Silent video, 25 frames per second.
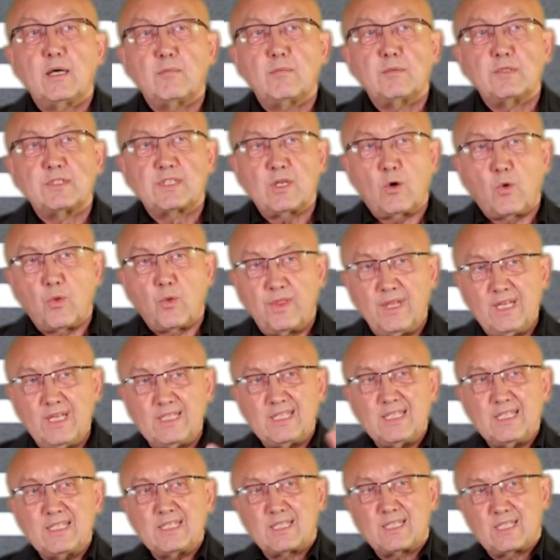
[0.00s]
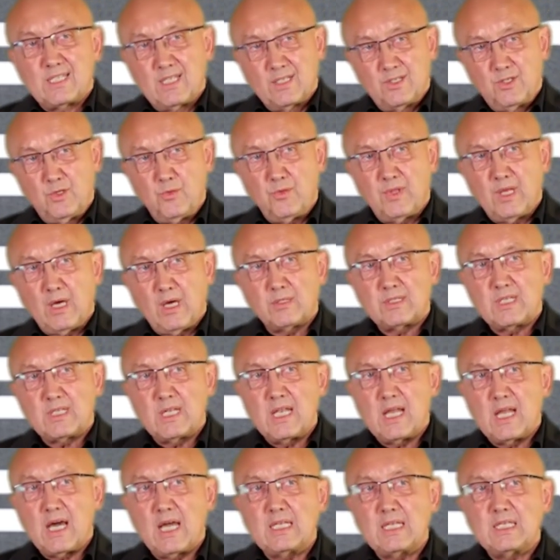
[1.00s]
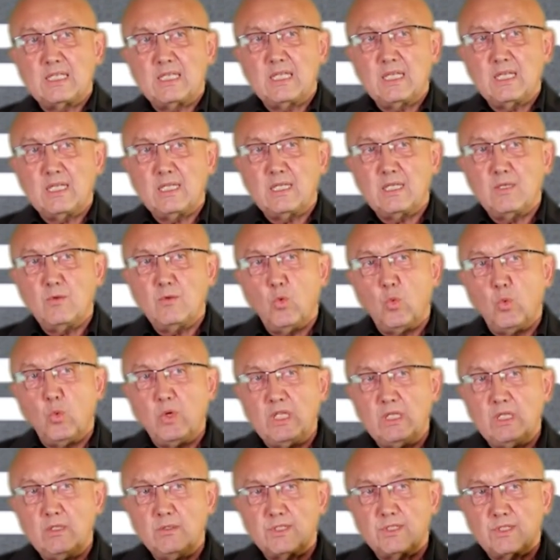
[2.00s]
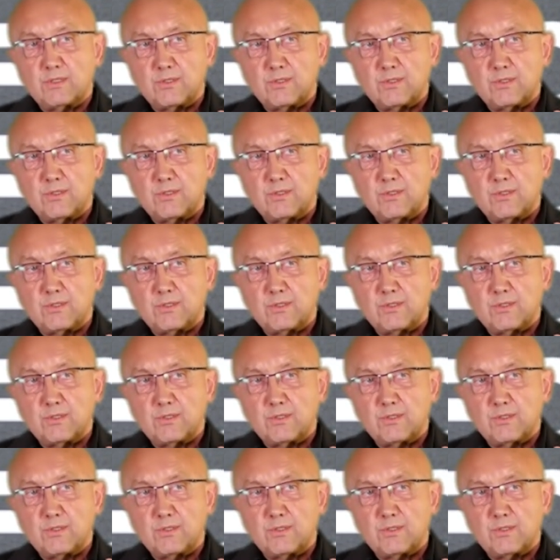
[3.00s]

So this is 2019. We used